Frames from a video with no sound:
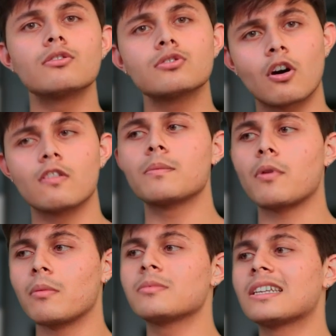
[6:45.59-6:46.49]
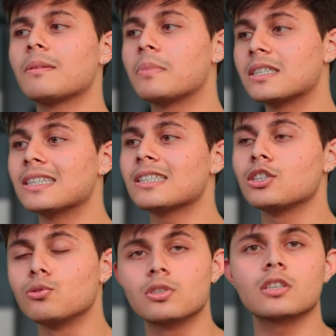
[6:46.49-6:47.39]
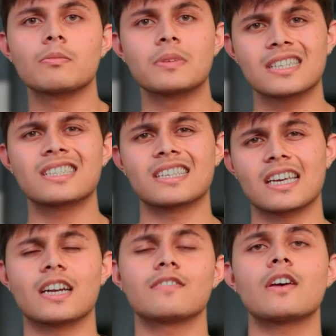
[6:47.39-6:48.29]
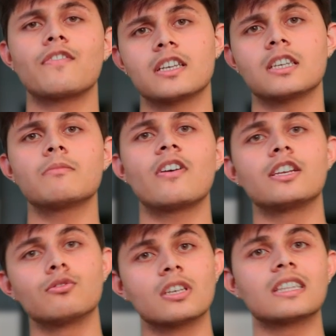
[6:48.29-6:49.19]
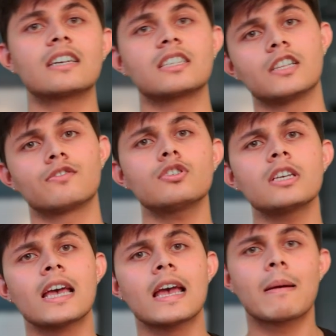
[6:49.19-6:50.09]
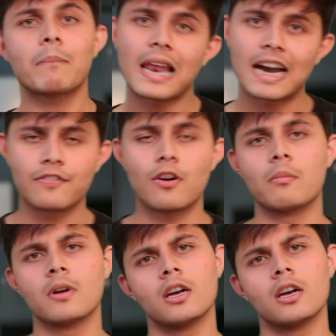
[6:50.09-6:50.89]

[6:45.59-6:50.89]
to solve the problems that the business users or business executives are facing while using that Salesforce platform.